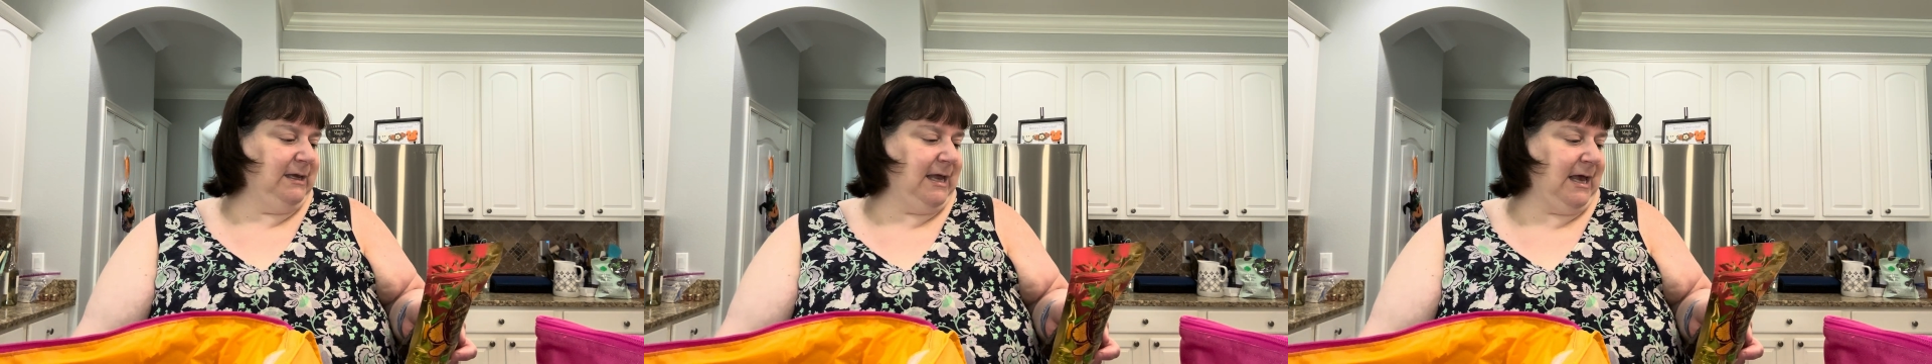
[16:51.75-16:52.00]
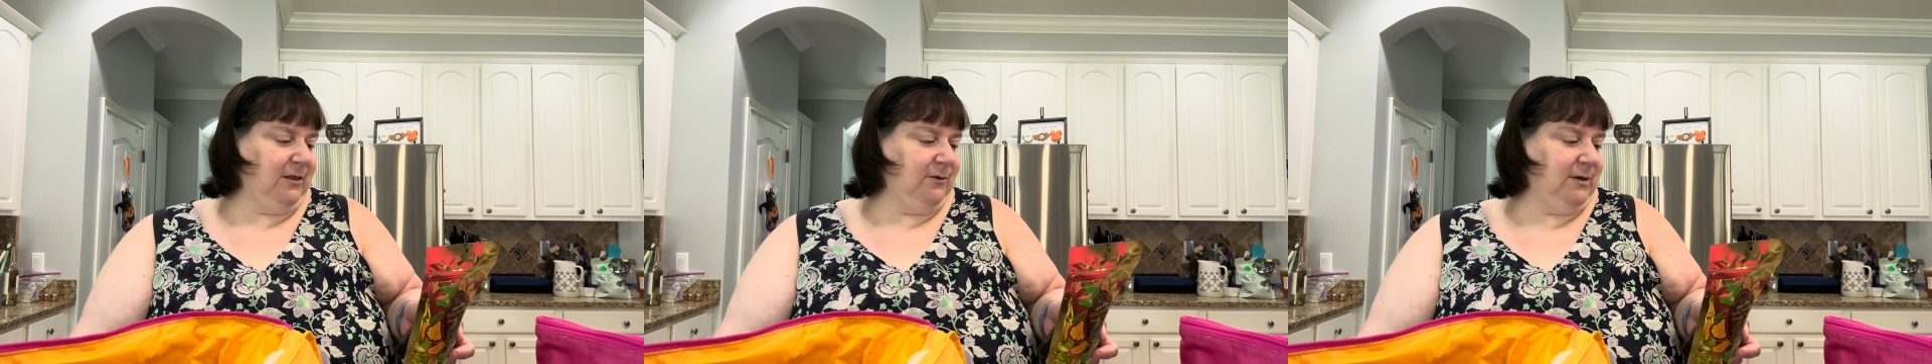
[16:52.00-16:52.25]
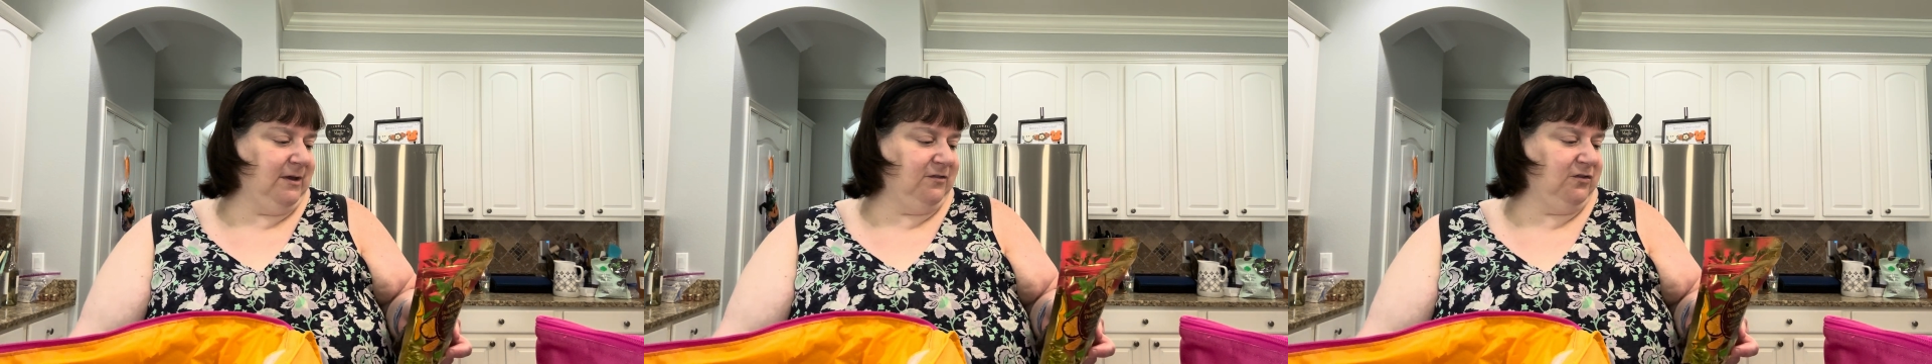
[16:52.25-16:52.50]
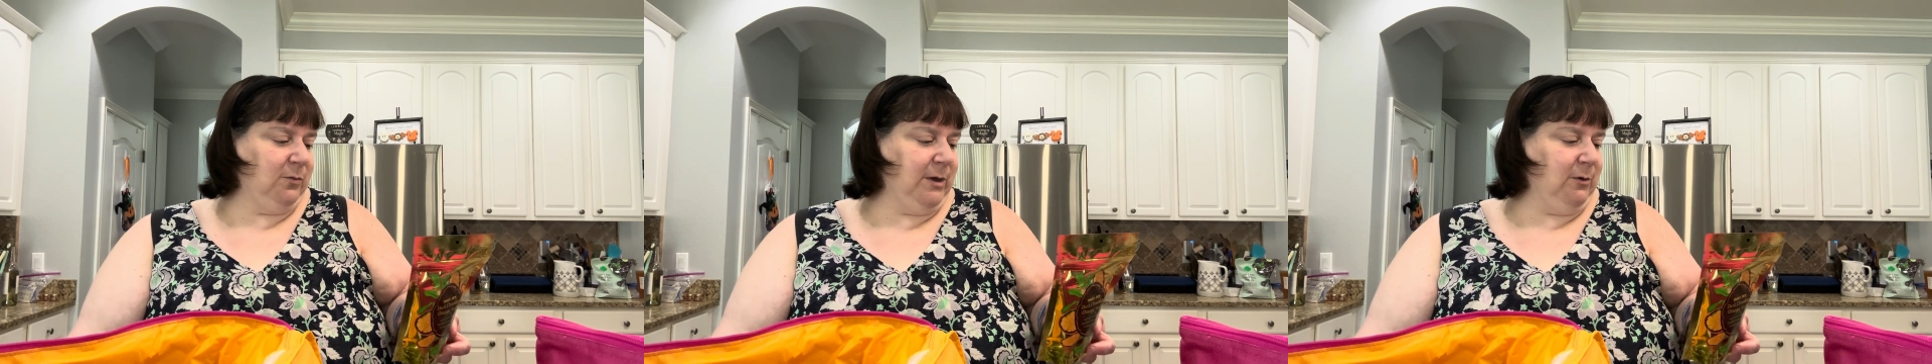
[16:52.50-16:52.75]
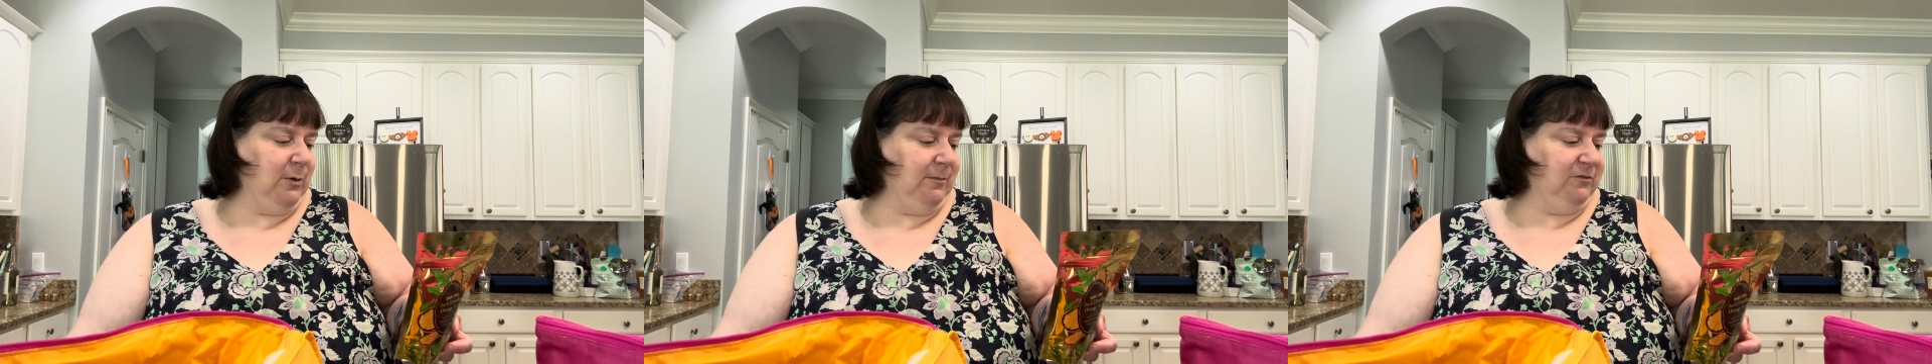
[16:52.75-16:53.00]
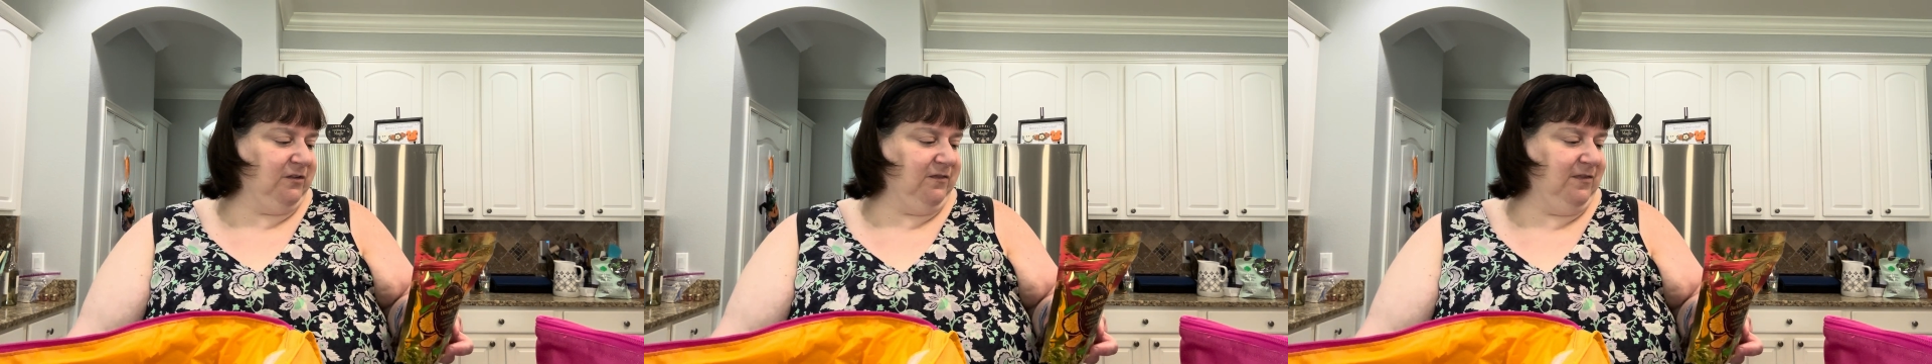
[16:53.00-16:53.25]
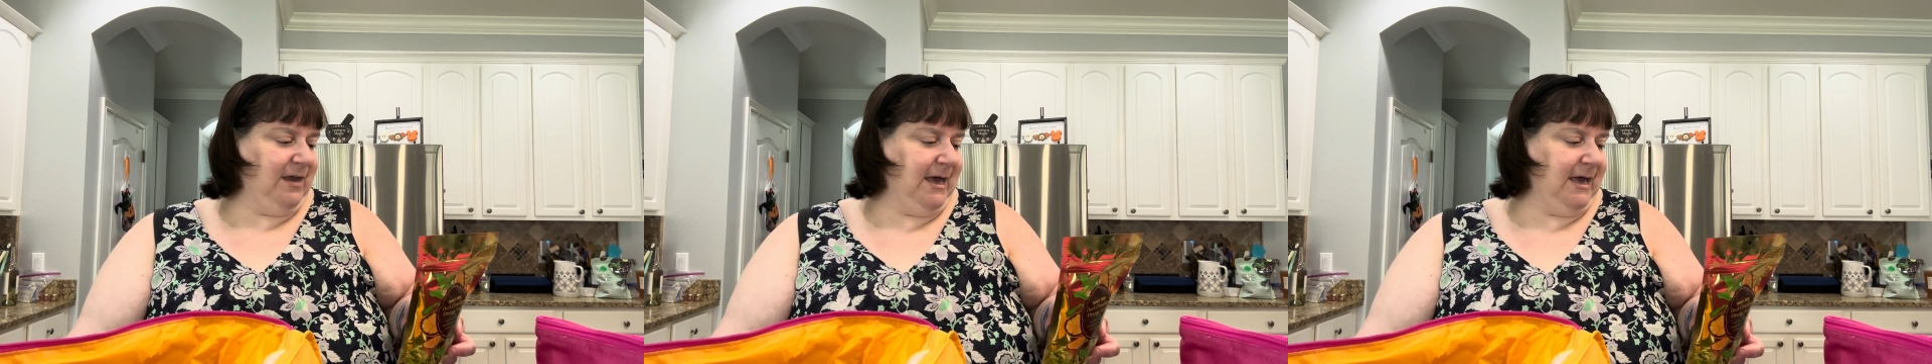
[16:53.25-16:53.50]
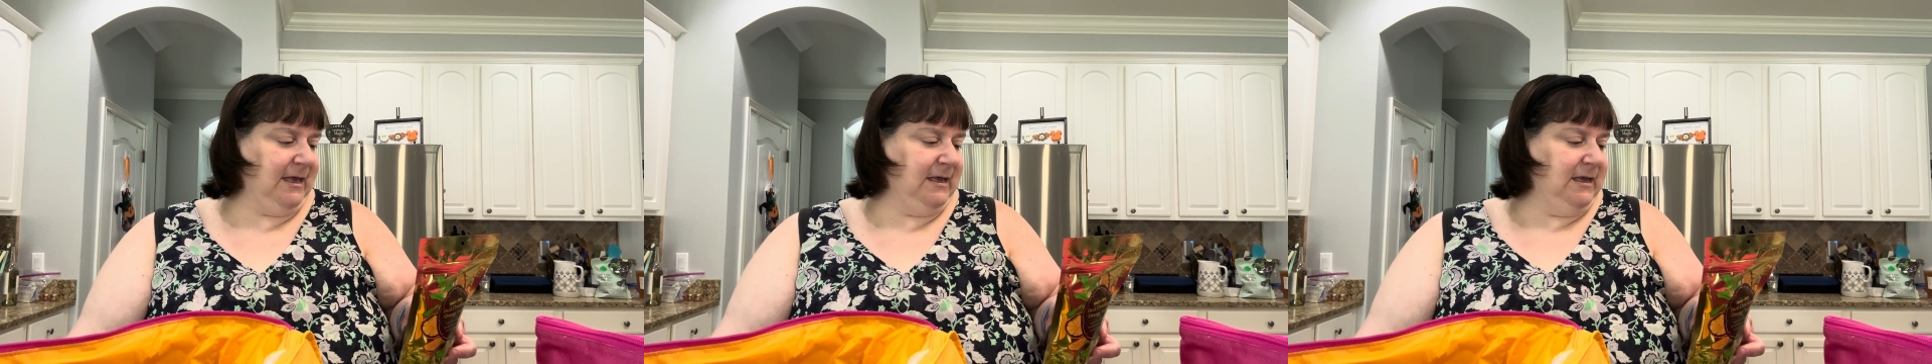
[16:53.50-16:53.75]
calories, 3 grams of
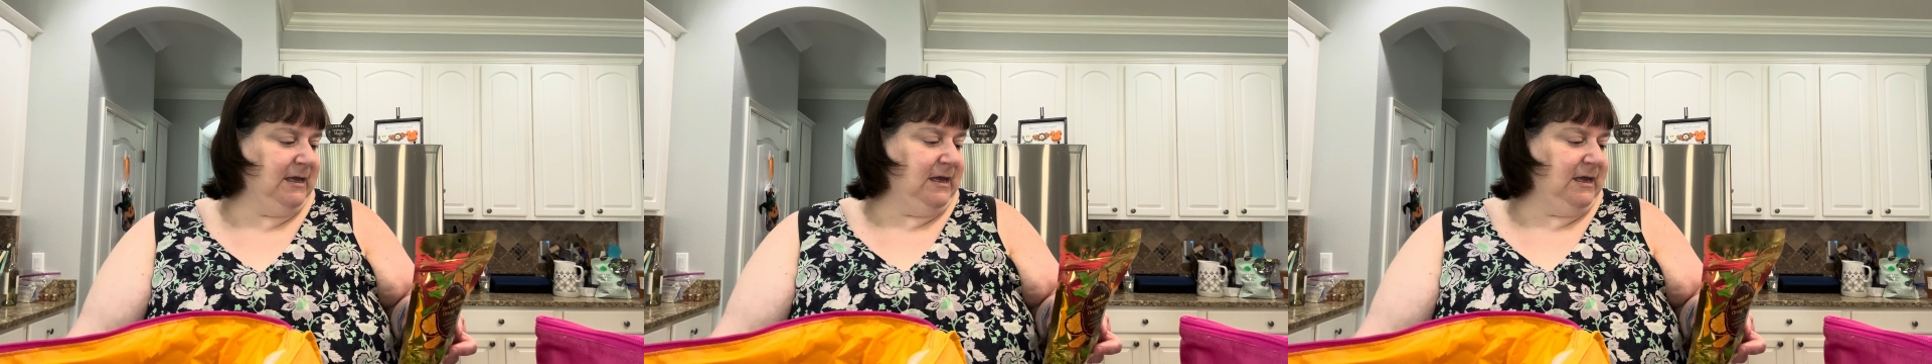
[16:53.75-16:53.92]
fat,